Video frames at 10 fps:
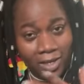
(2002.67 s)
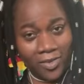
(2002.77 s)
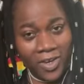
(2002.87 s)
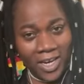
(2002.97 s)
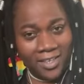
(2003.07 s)

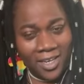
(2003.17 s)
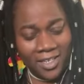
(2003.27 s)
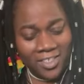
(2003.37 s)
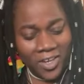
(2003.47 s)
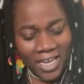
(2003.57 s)

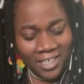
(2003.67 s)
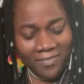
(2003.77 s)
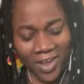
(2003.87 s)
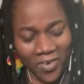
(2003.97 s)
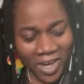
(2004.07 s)
Greetings, snakes are
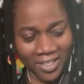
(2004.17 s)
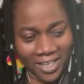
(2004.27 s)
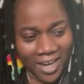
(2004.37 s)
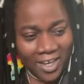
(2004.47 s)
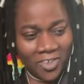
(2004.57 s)
very
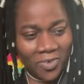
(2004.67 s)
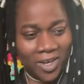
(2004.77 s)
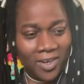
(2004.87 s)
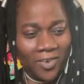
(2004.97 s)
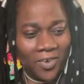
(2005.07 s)

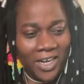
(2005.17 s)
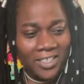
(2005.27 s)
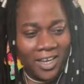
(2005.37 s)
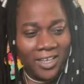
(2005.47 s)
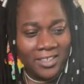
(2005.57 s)
intellectual
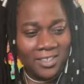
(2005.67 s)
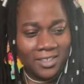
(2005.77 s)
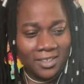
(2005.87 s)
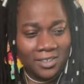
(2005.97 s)
creatures.